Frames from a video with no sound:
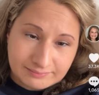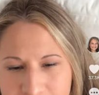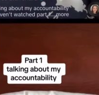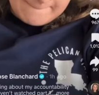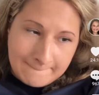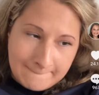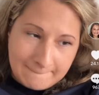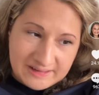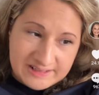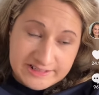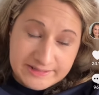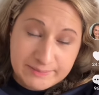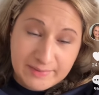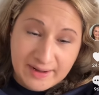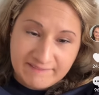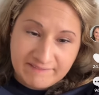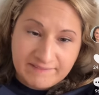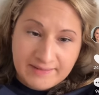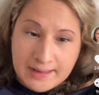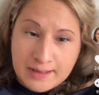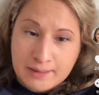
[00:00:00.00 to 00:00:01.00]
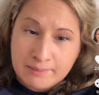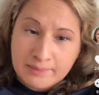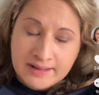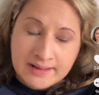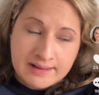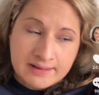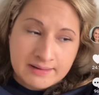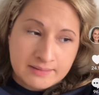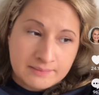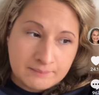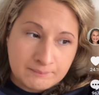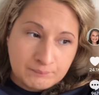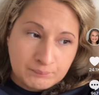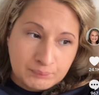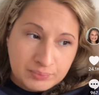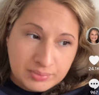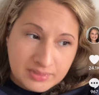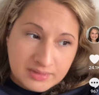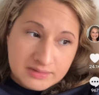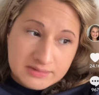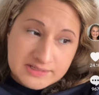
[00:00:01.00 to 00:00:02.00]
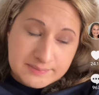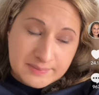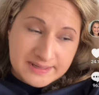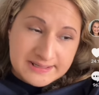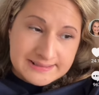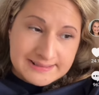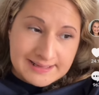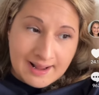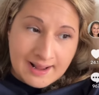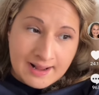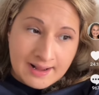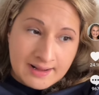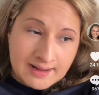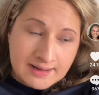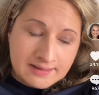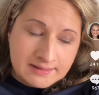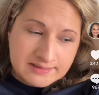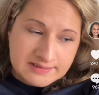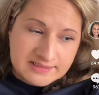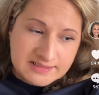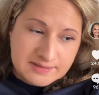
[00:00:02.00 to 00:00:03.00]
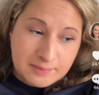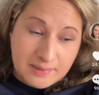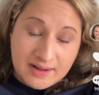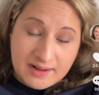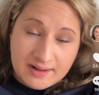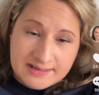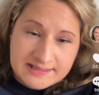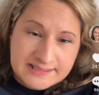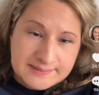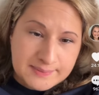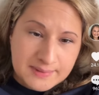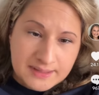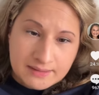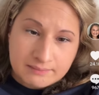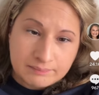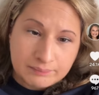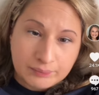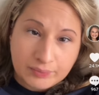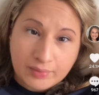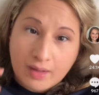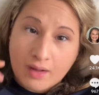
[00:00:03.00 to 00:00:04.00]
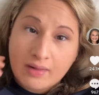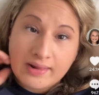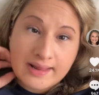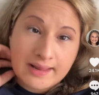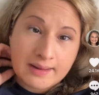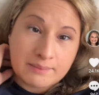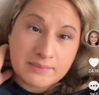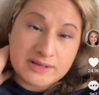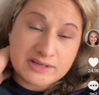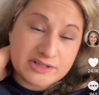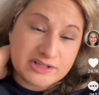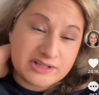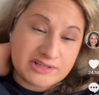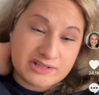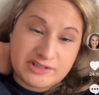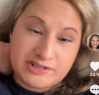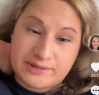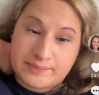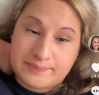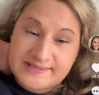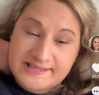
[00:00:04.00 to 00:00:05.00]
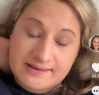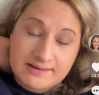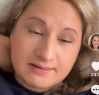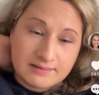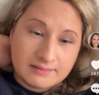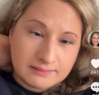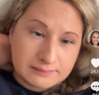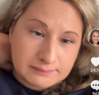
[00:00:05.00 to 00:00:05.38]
So, to my family, to my dad, to my husband, all I am is just Gypsy.